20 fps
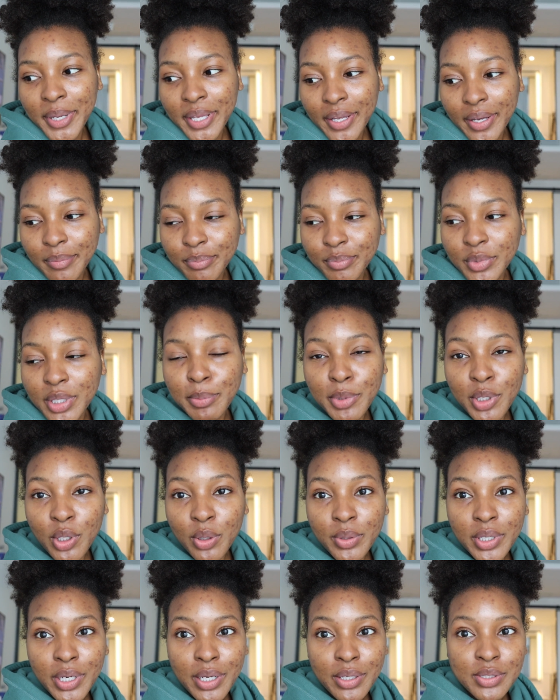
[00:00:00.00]
But yeah, let me
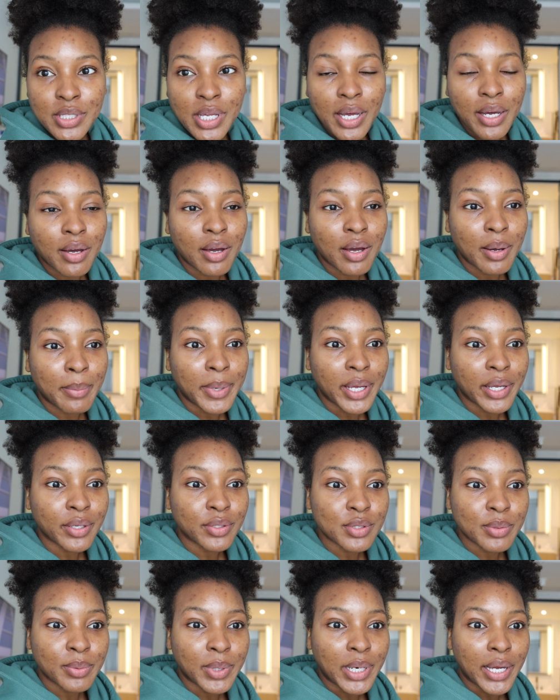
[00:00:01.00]
go now so I could come back
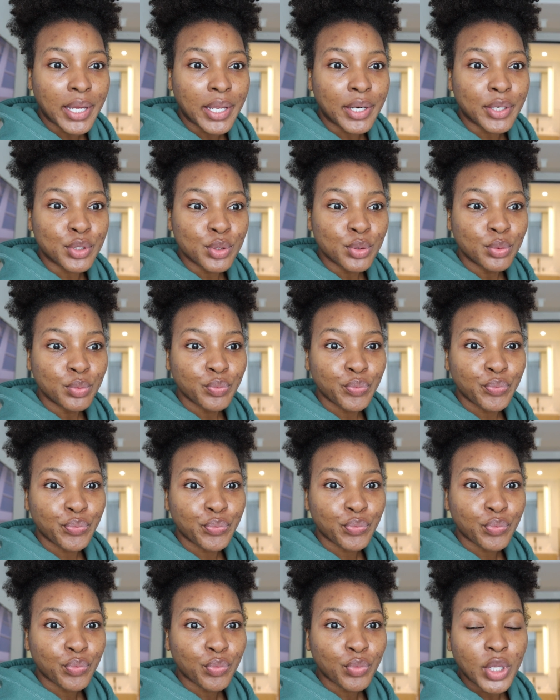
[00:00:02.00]
and do what I gotta do,
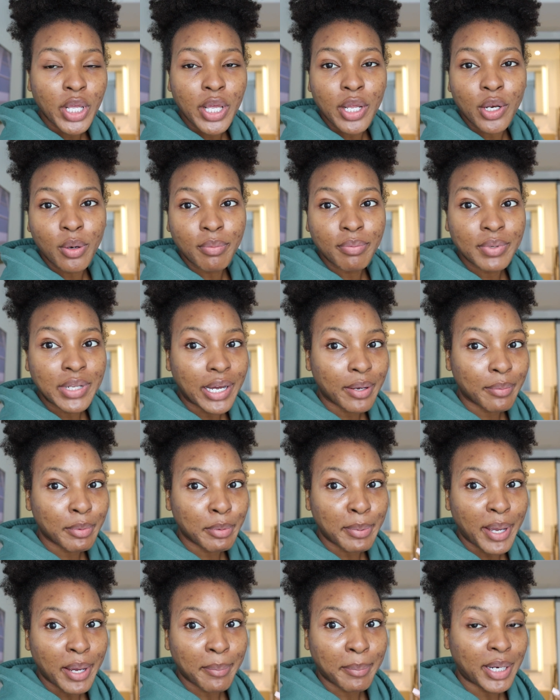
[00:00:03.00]
and hopefully I could be
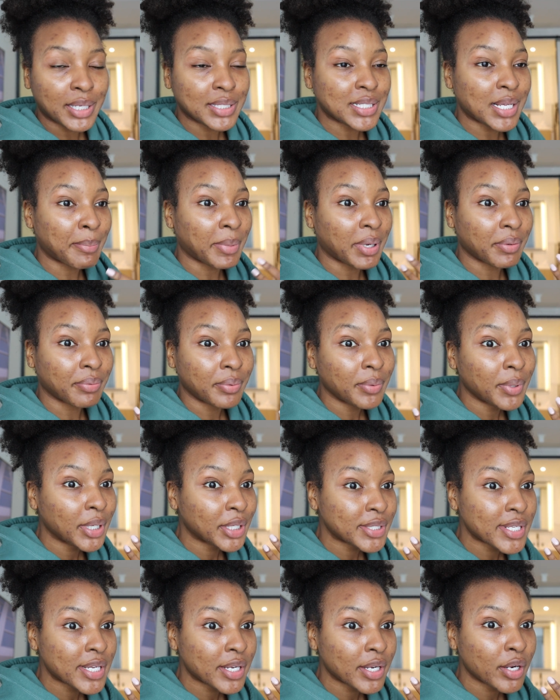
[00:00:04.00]
back by the time my food
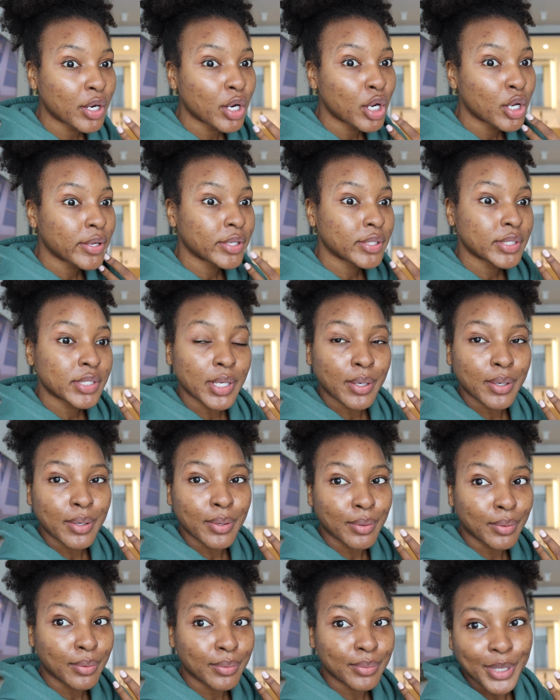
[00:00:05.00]
gets here.
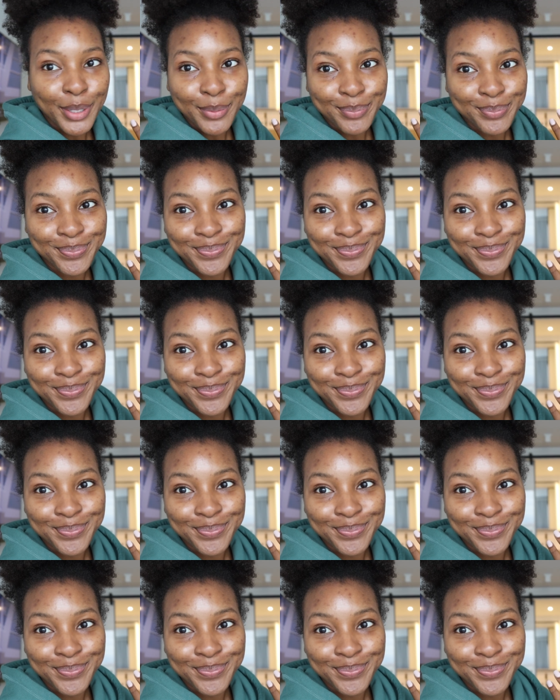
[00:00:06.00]
So yeah.